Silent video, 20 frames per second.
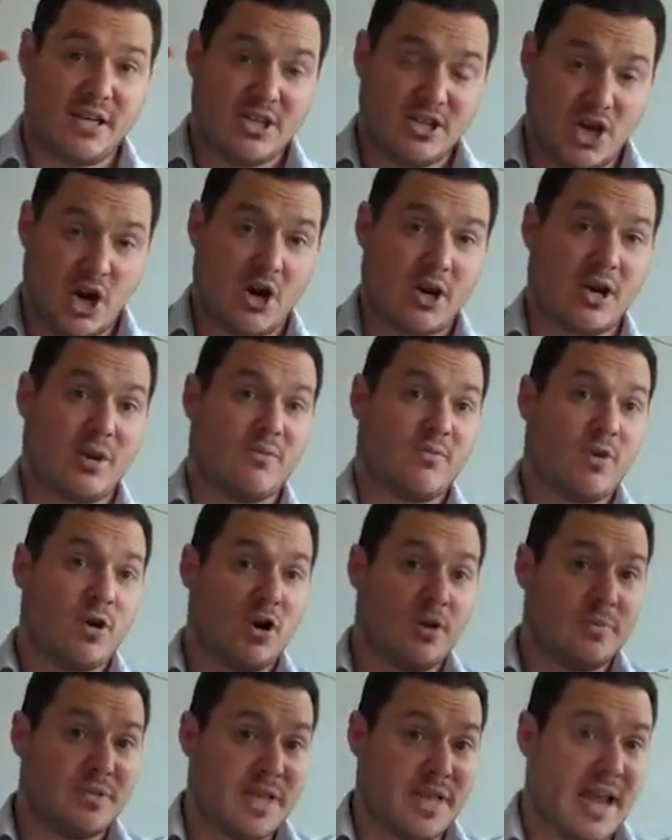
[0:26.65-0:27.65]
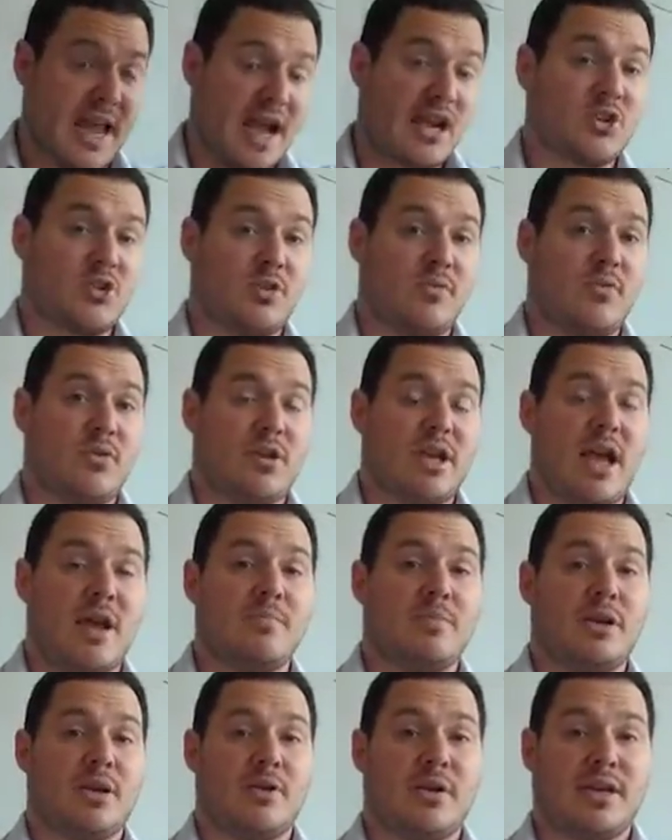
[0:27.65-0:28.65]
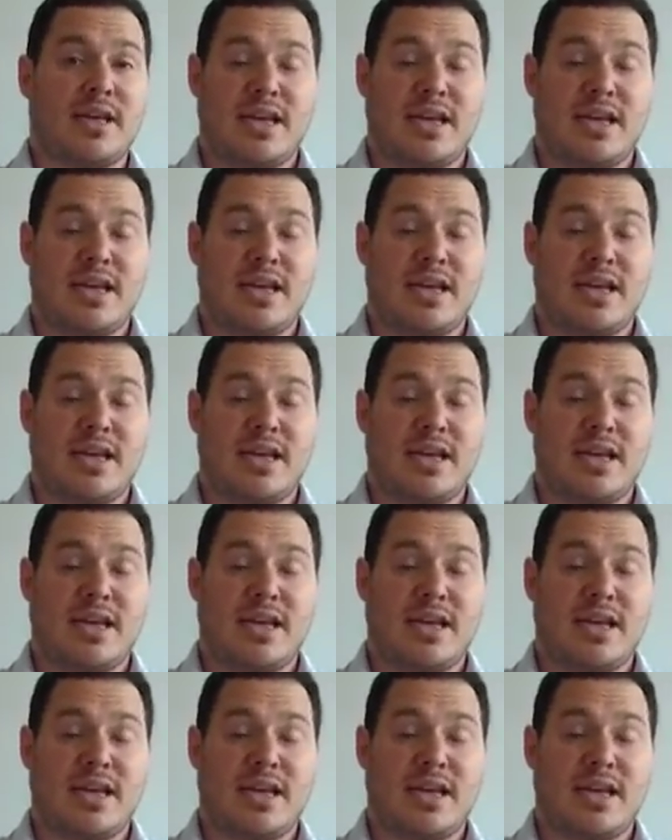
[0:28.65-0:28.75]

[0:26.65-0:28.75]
target verbs and extra vocabulary.